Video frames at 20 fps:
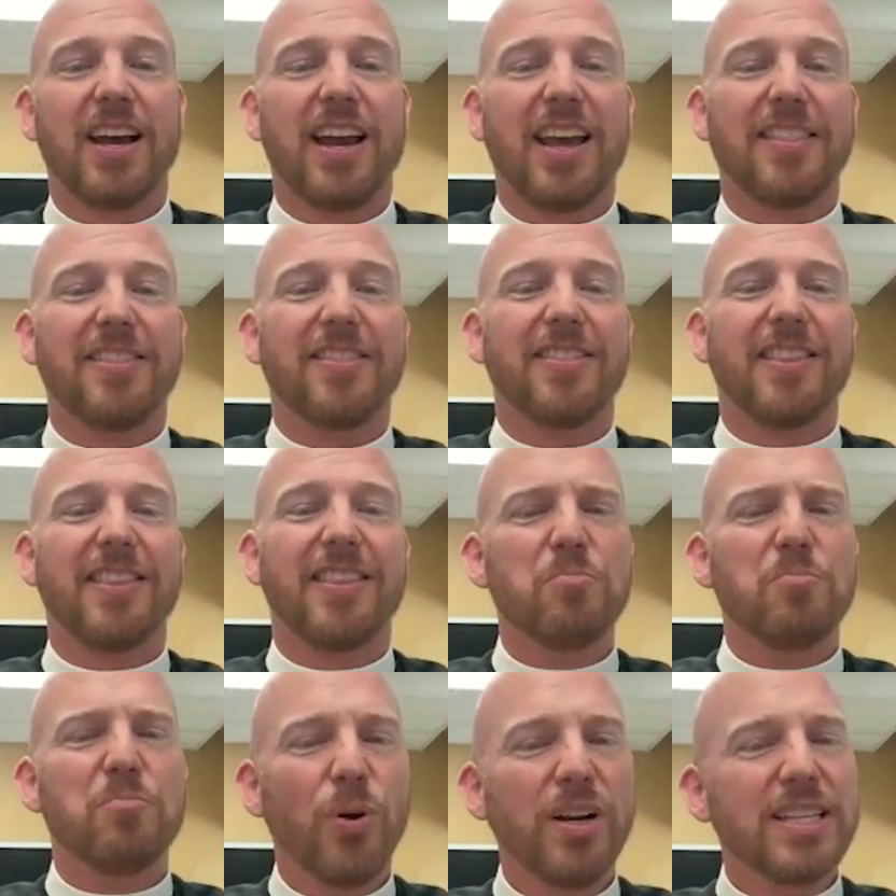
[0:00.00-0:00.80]
And the
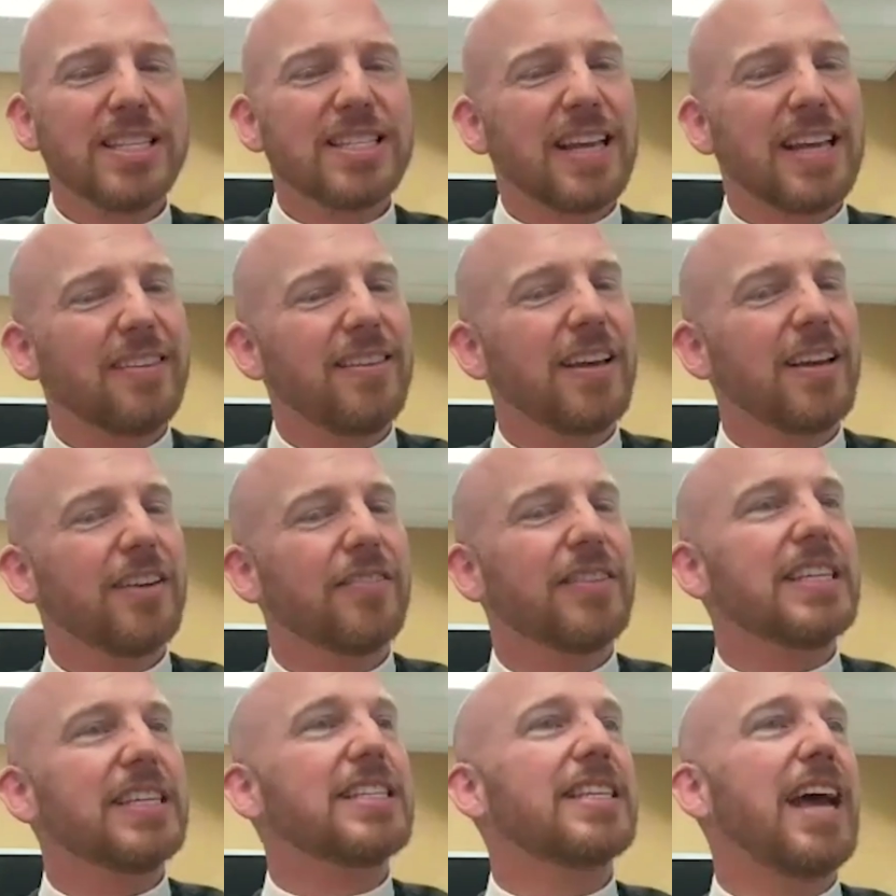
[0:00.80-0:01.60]
importance, I think,
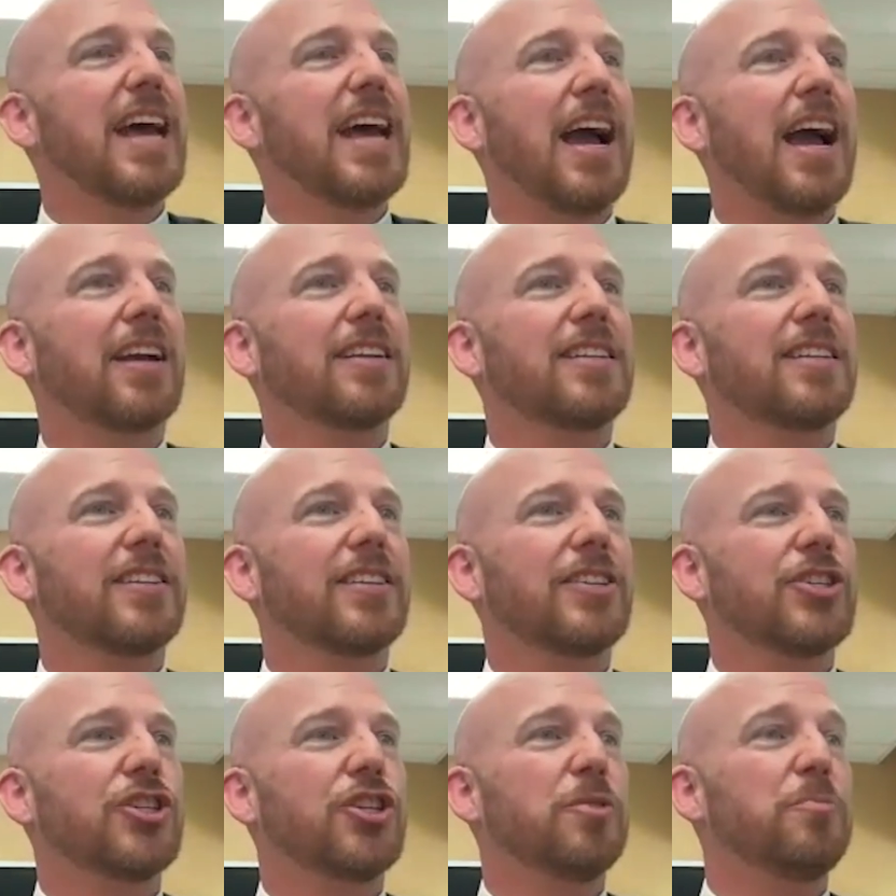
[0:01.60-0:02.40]
of this
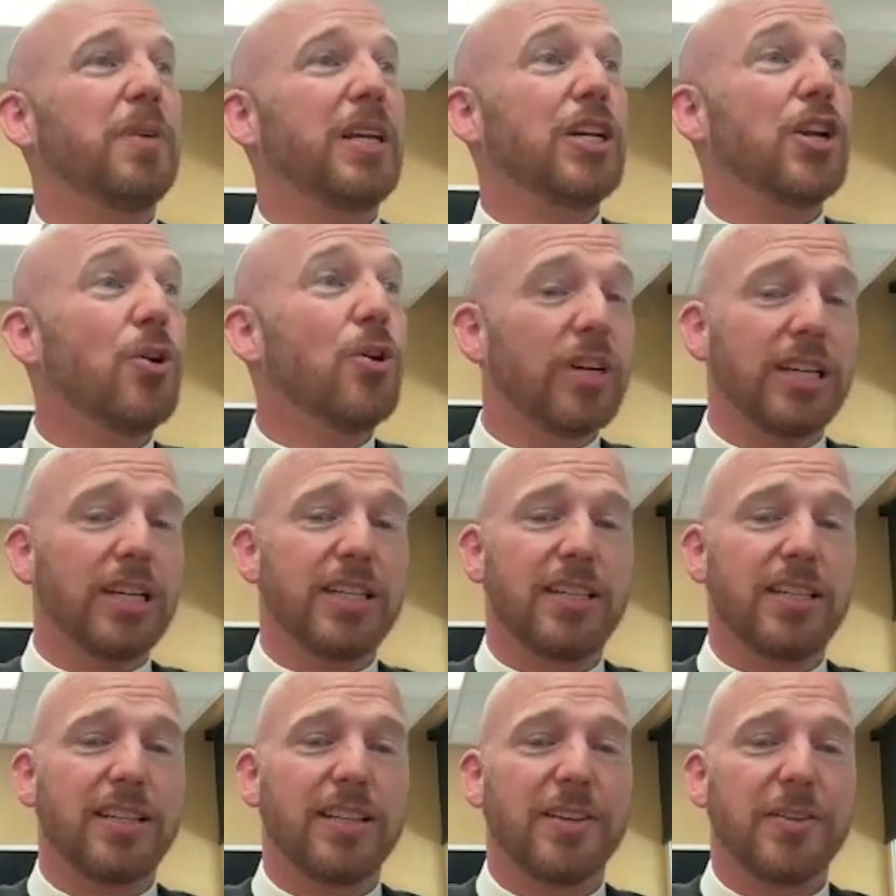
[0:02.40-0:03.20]
act should be
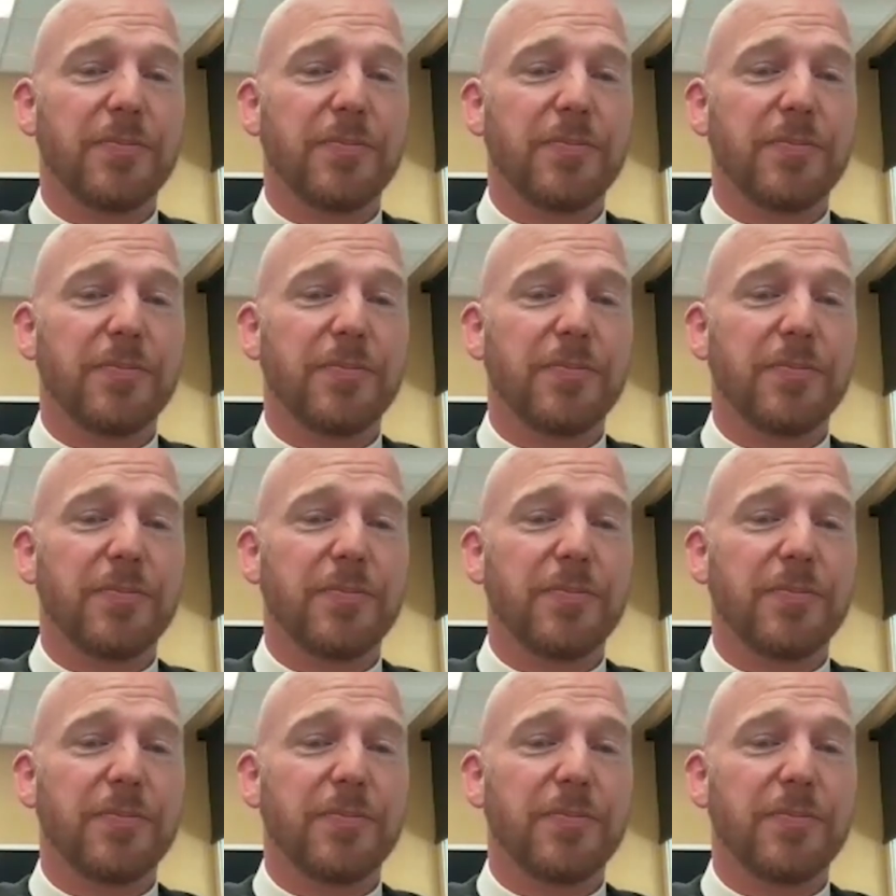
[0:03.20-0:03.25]
noted.